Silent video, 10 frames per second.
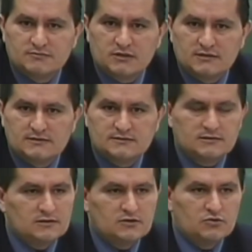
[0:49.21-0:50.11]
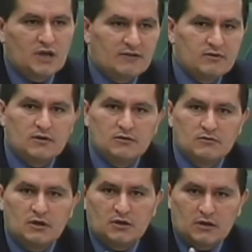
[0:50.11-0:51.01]
because you have a
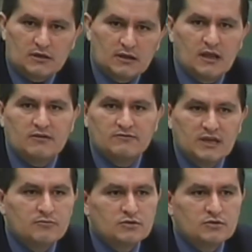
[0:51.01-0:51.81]
lot of